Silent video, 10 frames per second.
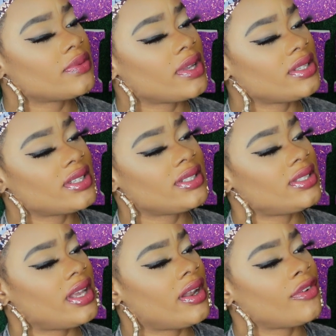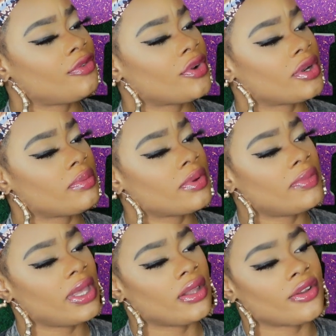one just said affordable
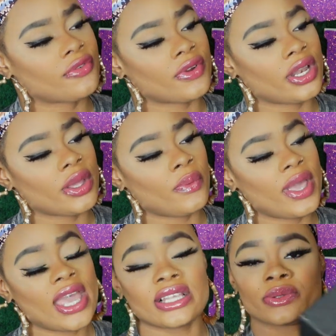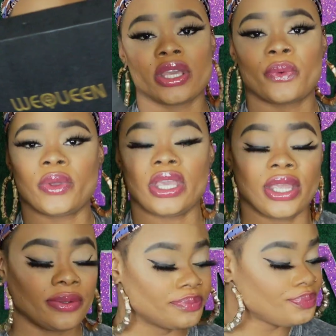beginner friendly wigs,
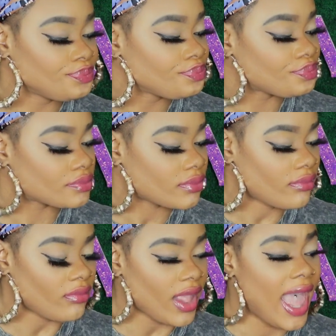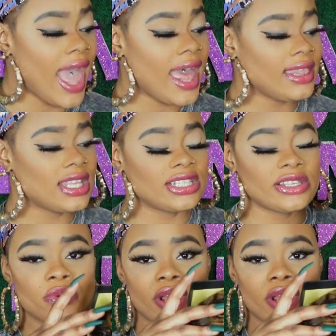Wequeen, and this is what